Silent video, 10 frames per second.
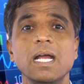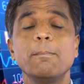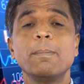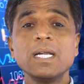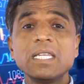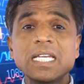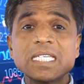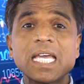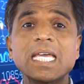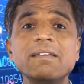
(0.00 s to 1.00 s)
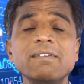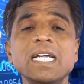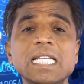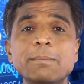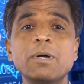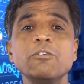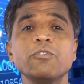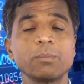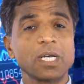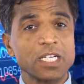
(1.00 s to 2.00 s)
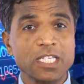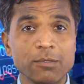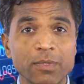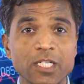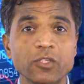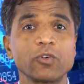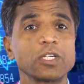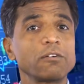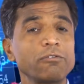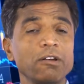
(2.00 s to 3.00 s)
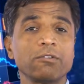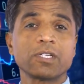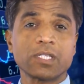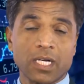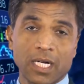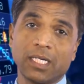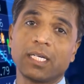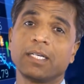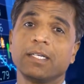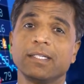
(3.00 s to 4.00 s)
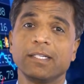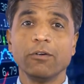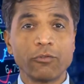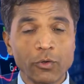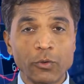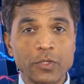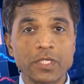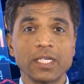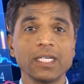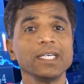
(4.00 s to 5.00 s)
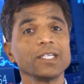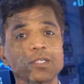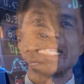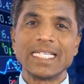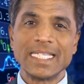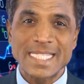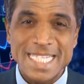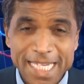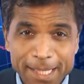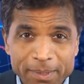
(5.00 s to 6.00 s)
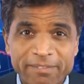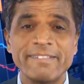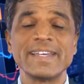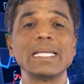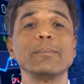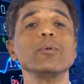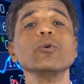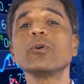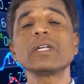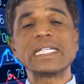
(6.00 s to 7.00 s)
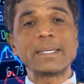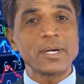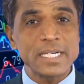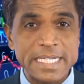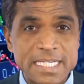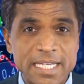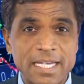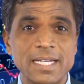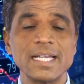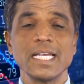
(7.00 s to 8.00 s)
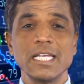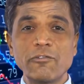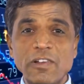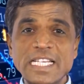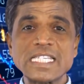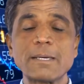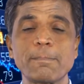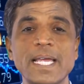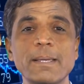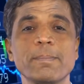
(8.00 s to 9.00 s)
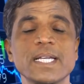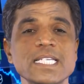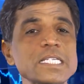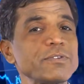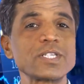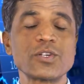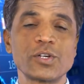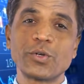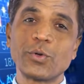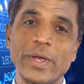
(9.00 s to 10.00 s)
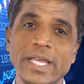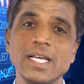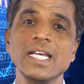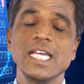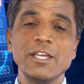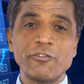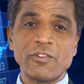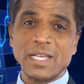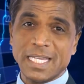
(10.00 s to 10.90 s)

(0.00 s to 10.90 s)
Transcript: but there is a heavy demand from the customers for the flowers and fruits. Same the way, when the more demand is there, if less supply, prices will start growing. If